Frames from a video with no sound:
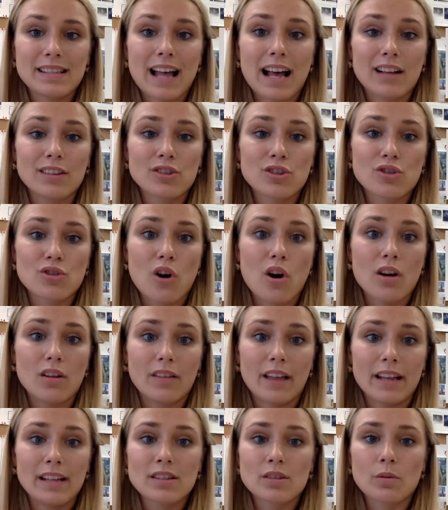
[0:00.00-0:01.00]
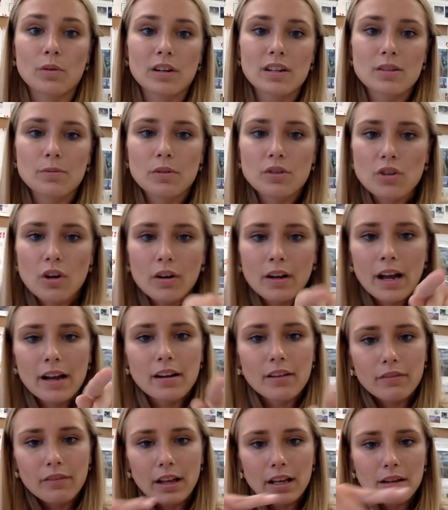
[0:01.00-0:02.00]
strong light source, which I'll kind
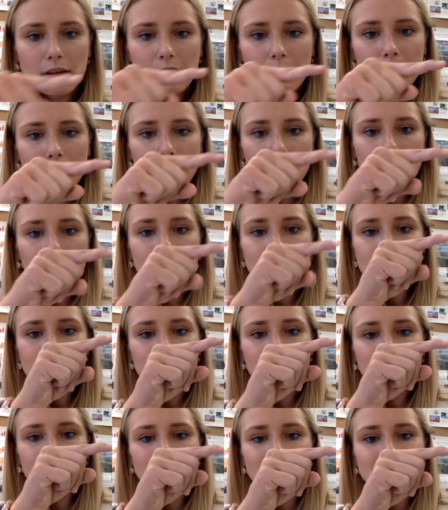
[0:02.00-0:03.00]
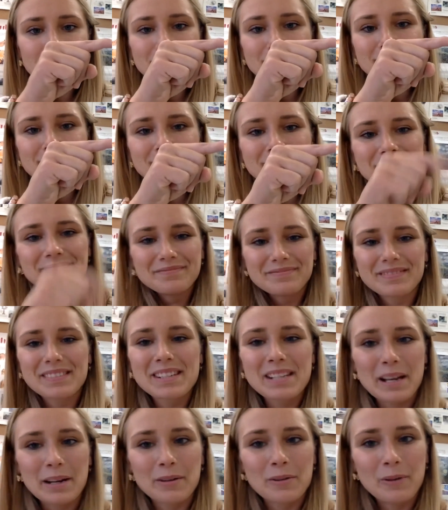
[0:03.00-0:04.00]
of like point to it. It's
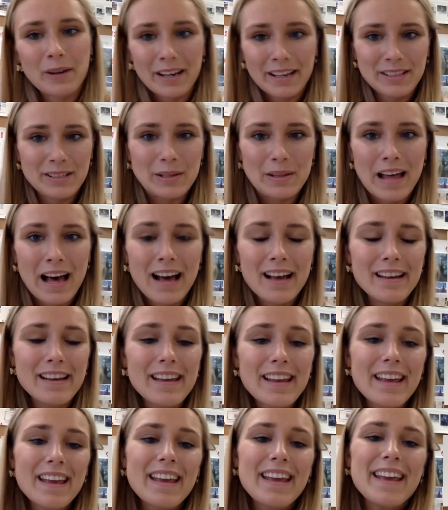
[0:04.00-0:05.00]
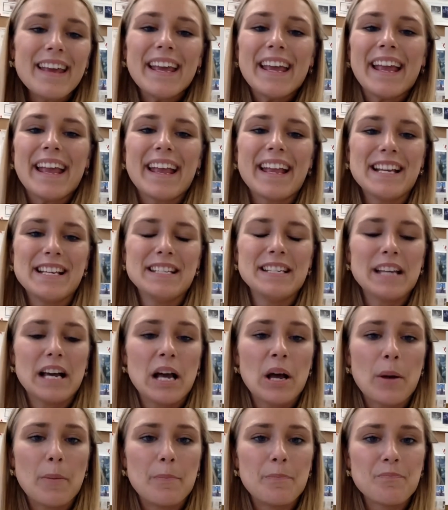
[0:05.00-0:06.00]
kind of cool, I can do that. And
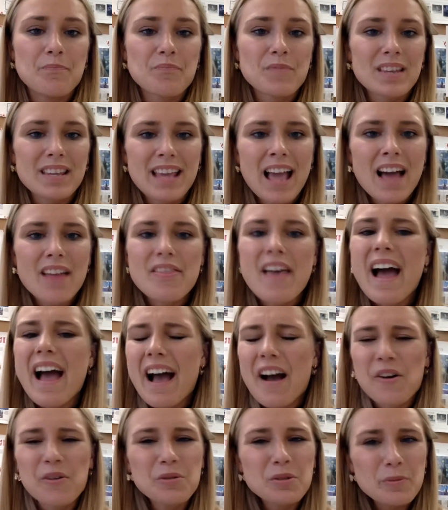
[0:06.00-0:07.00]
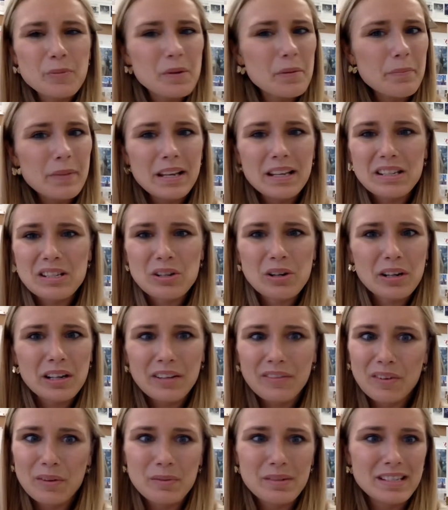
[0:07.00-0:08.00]
yeah, that house wouldn't be as dark if
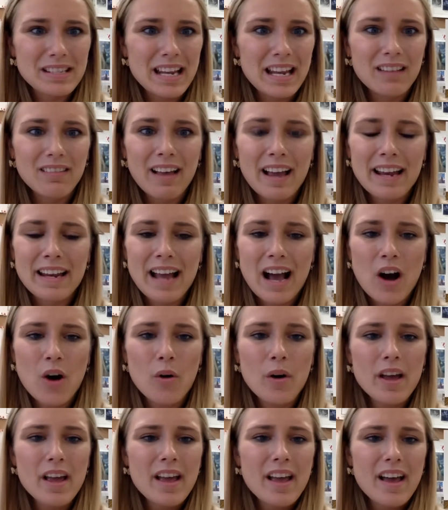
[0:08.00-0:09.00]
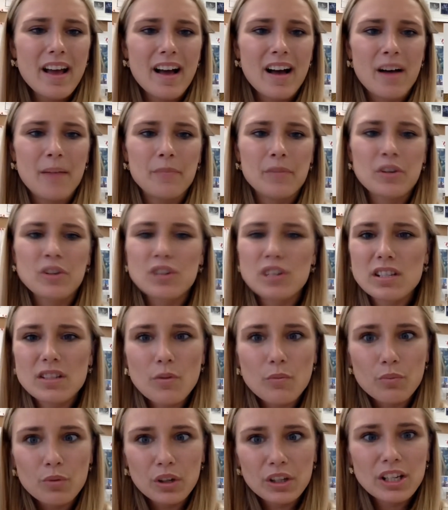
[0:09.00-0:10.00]
it was daylight out. There's just a
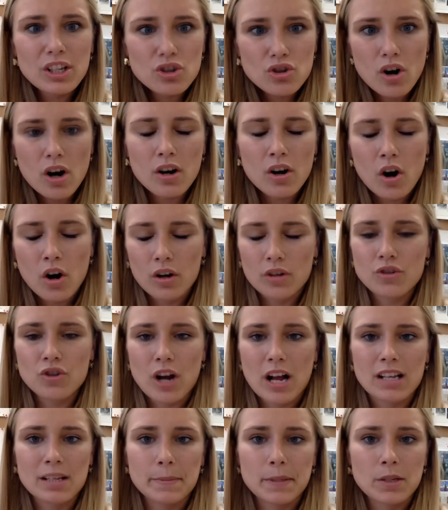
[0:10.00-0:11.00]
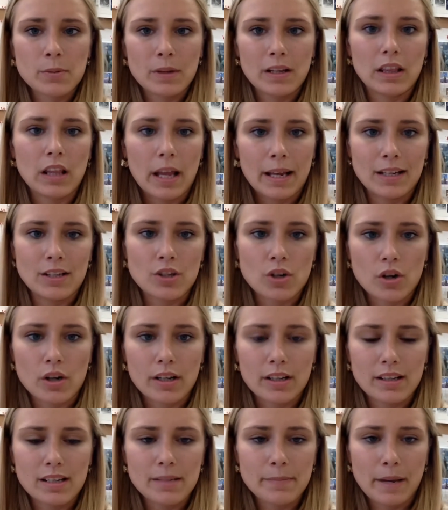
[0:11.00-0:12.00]
really strong contrast between light and dark in
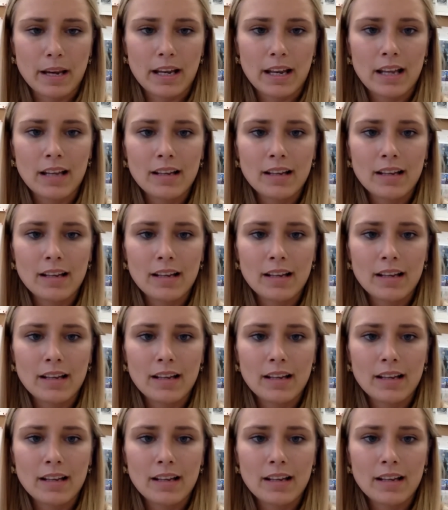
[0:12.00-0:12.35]
this painting.